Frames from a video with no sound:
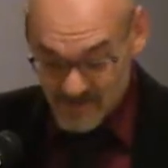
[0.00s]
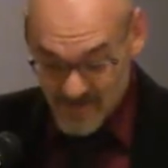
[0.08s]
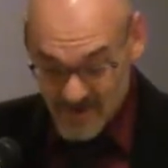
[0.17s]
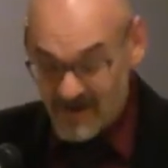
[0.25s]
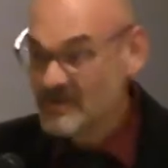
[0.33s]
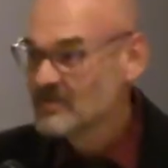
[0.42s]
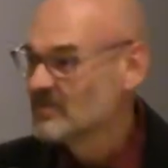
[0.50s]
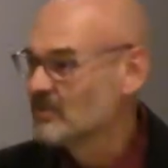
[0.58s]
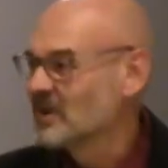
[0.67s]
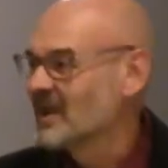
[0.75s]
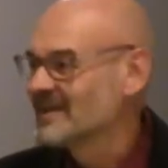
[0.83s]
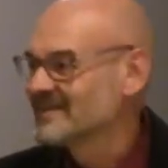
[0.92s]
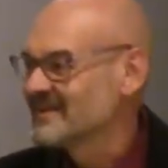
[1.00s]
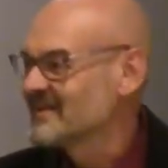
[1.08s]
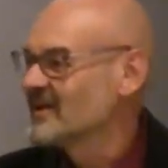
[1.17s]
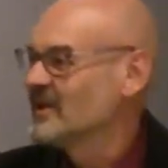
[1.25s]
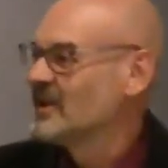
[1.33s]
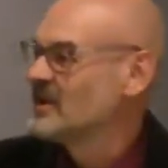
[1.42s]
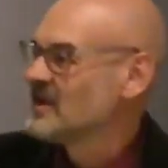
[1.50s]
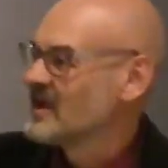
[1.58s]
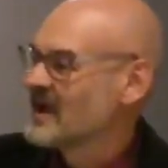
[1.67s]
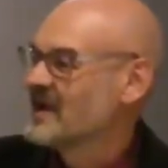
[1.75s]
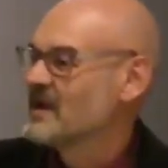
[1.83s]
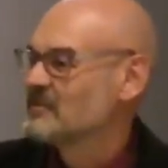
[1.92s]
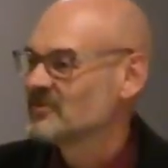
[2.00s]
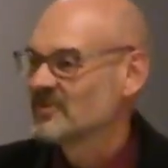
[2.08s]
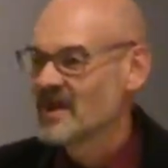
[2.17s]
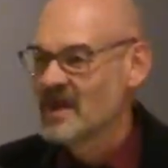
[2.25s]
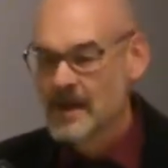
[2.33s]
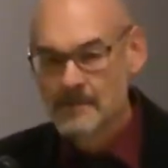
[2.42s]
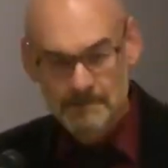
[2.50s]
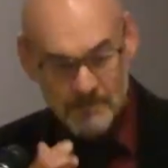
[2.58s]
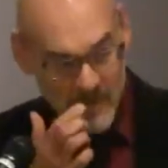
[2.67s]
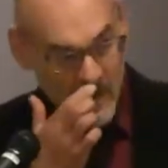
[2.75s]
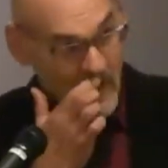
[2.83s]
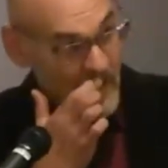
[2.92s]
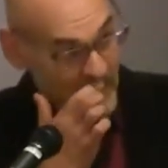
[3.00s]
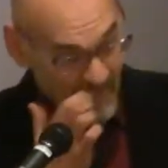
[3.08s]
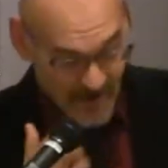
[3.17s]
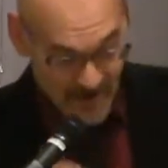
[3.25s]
me the planetarian I am today. But